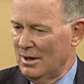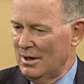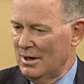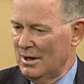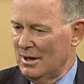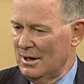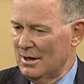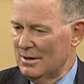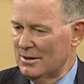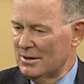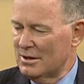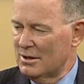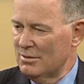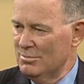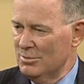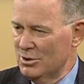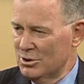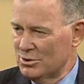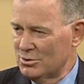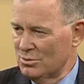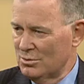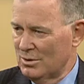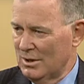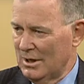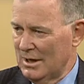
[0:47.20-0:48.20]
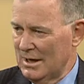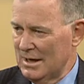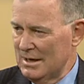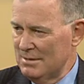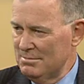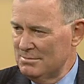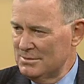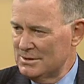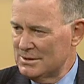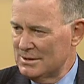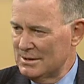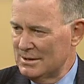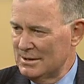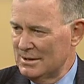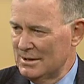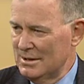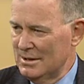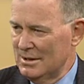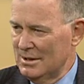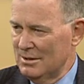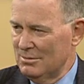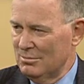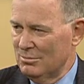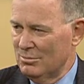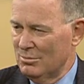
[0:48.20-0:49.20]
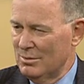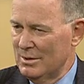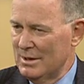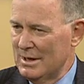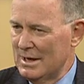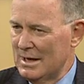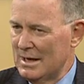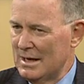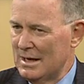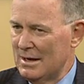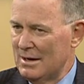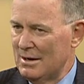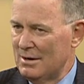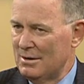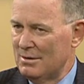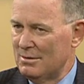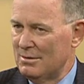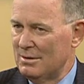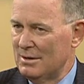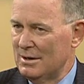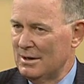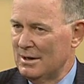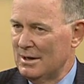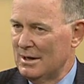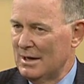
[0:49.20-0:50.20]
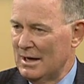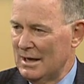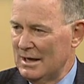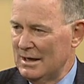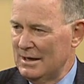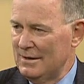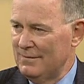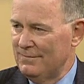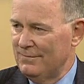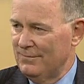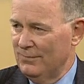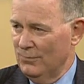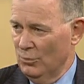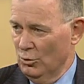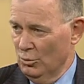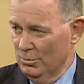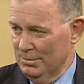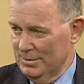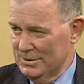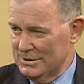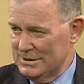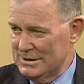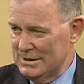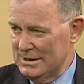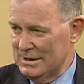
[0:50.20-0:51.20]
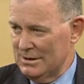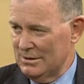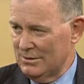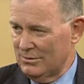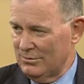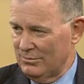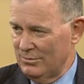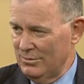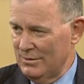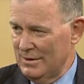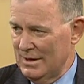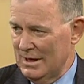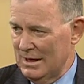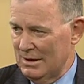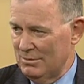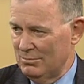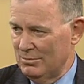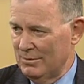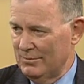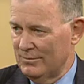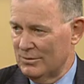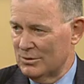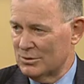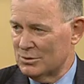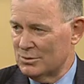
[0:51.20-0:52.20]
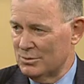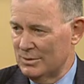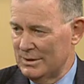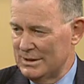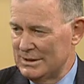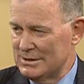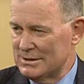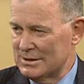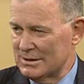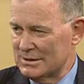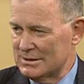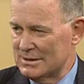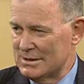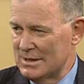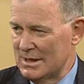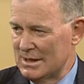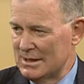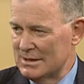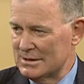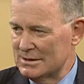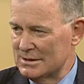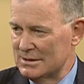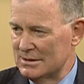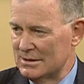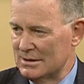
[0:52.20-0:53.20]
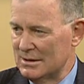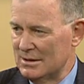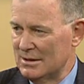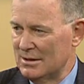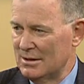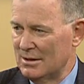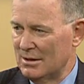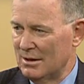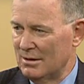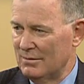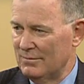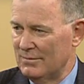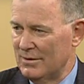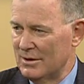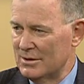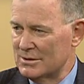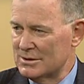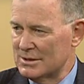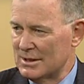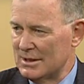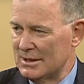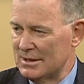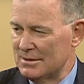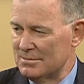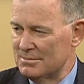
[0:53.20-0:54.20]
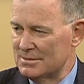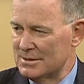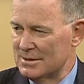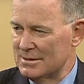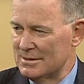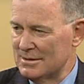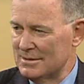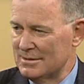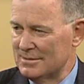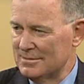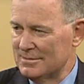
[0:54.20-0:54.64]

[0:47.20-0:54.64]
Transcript: the commercial claims, we are 84% through that, and we've got 26,000 of those claims.